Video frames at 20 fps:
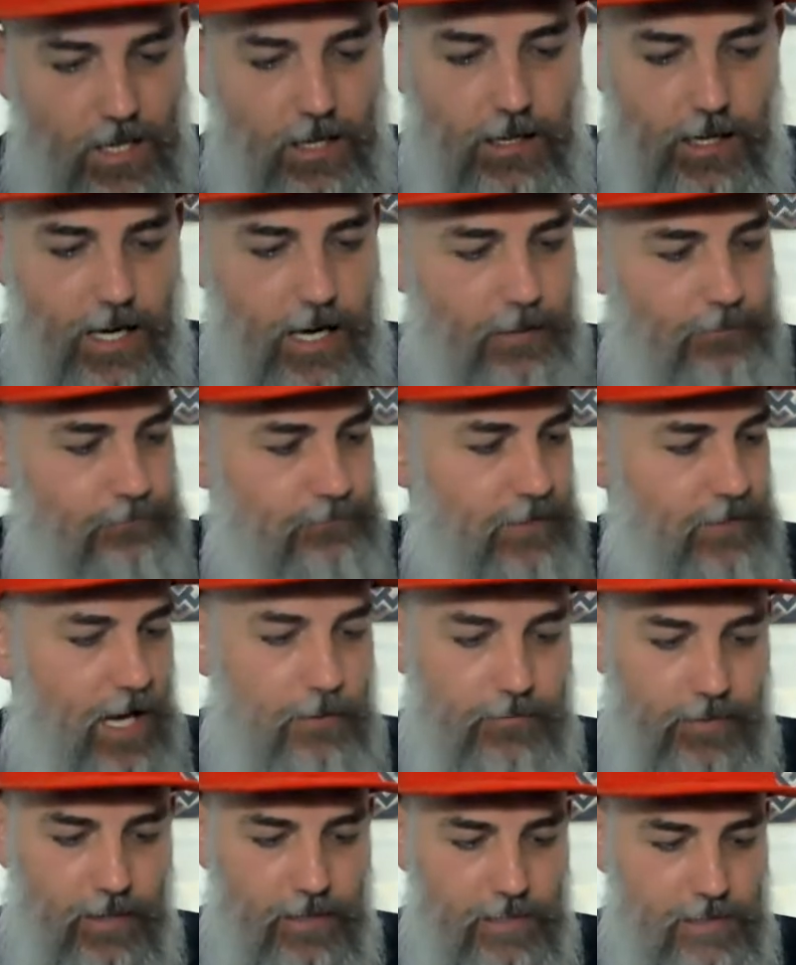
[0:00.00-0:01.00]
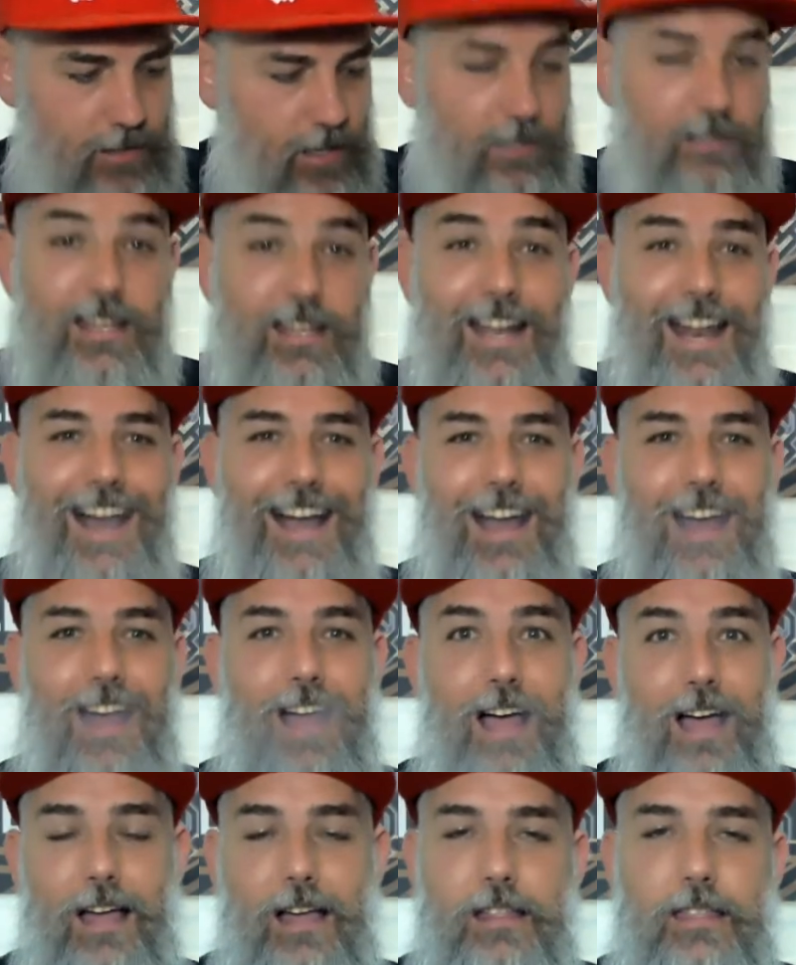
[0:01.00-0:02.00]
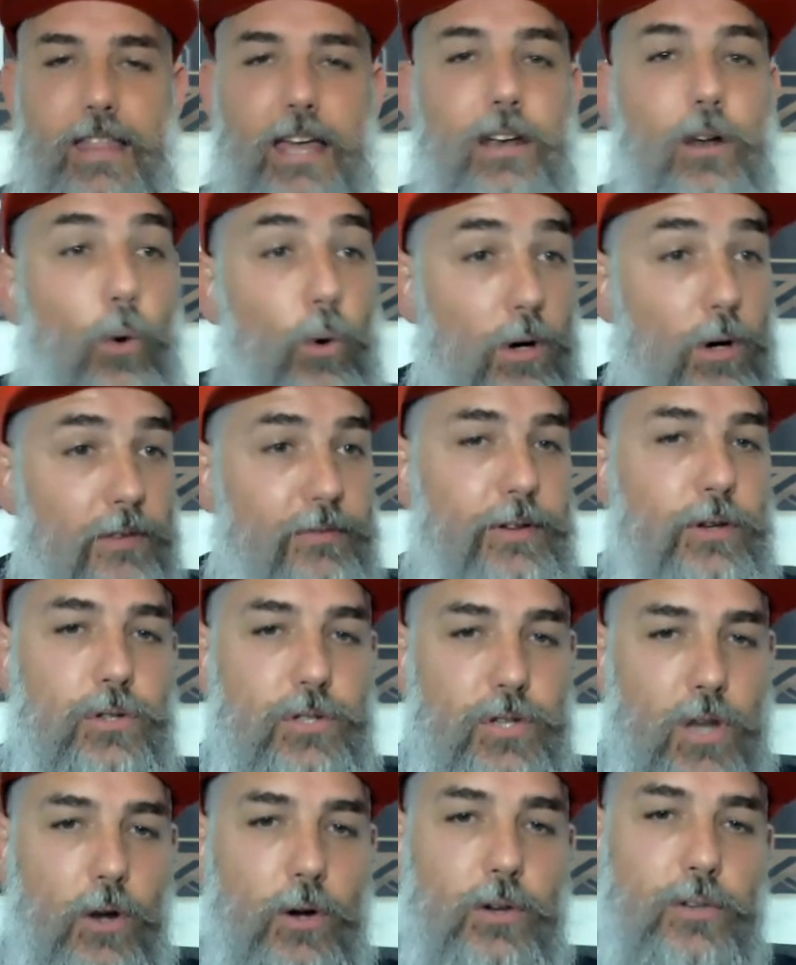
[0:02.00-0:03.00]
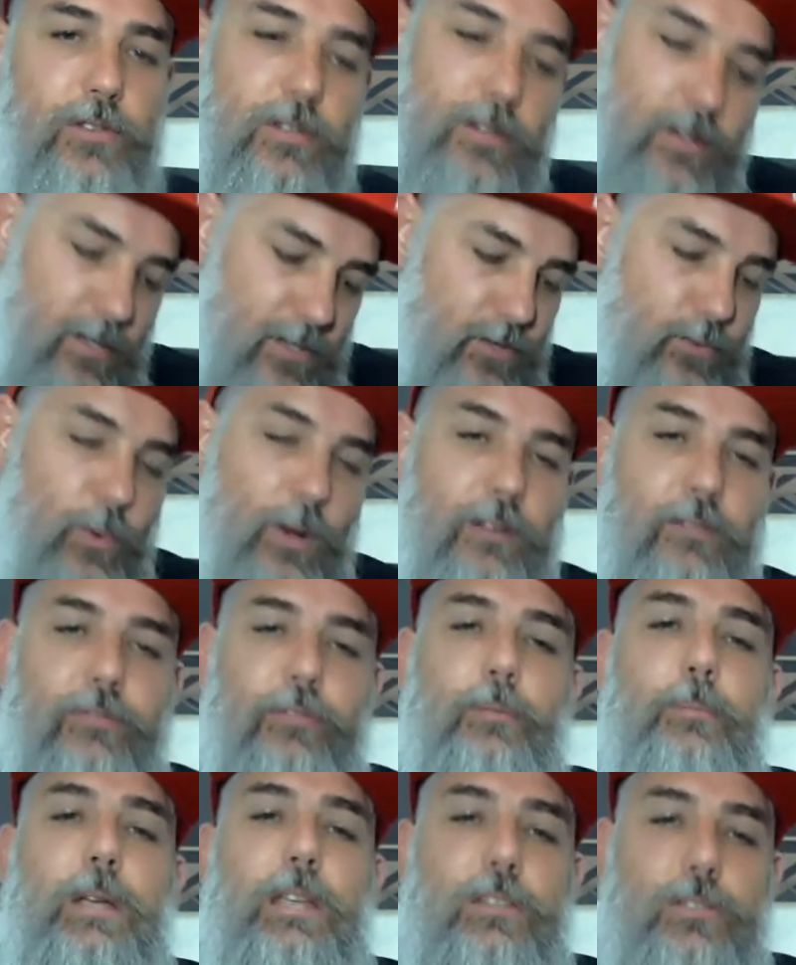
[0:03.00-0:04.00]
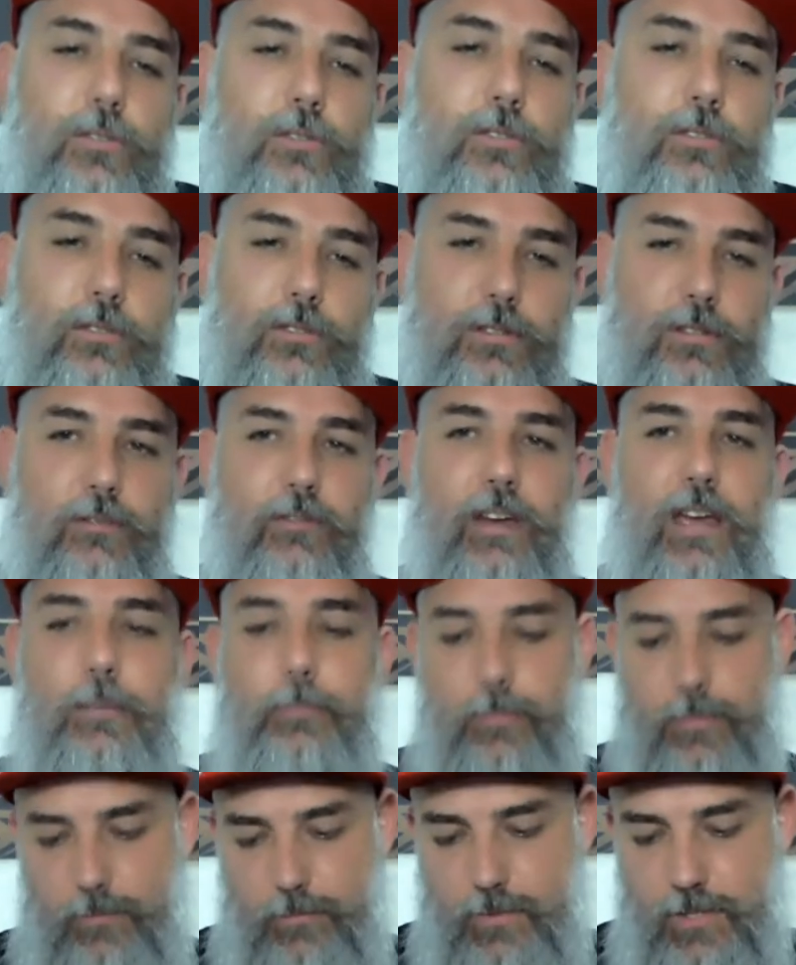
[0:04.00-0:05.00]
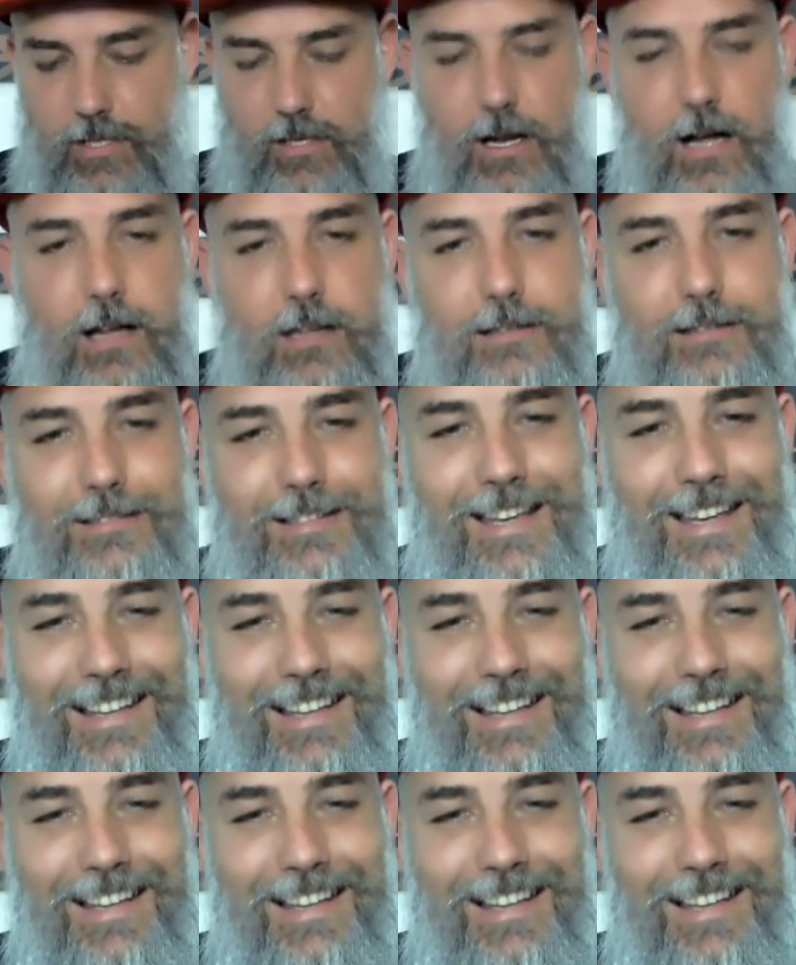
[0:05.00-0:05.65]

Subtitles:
Yeah, I'm very stoked that that all of you chose this one for me to vape tonight.